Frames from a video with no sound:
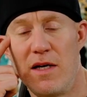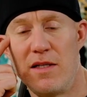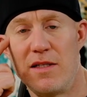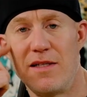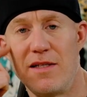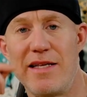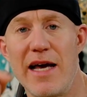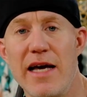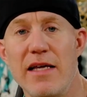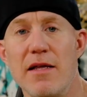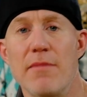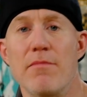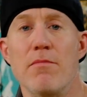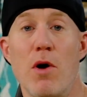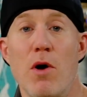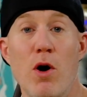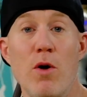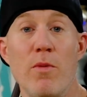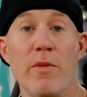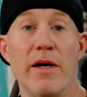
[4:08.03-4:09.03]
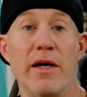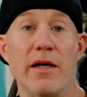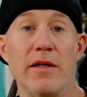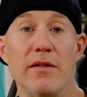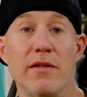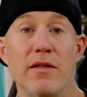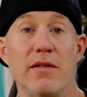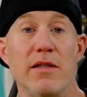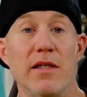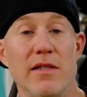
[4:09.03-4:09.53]
to take the
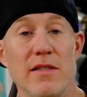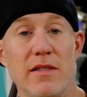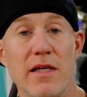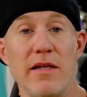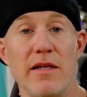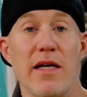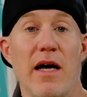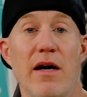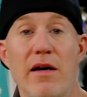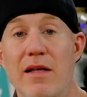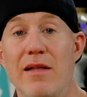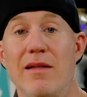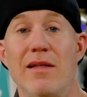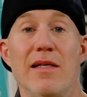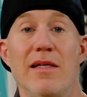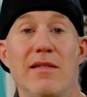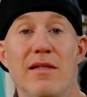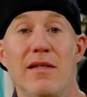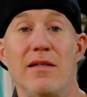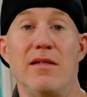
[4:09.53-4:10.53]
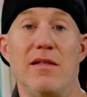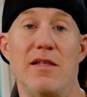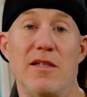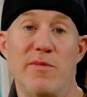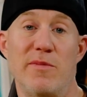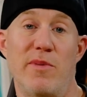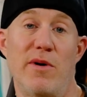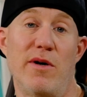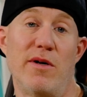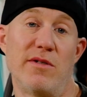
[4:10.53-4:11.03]
moment to sit down and listen to
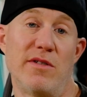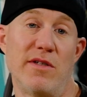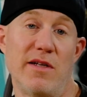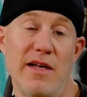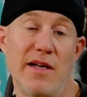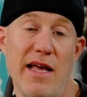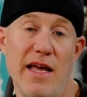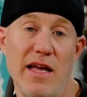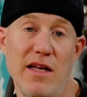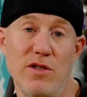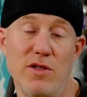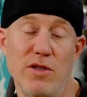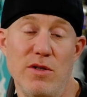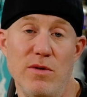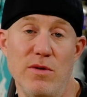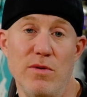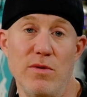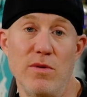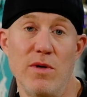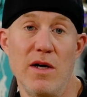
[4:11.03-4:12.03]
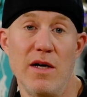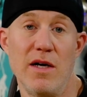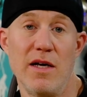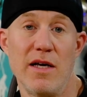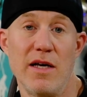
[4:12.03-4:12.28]
this person and to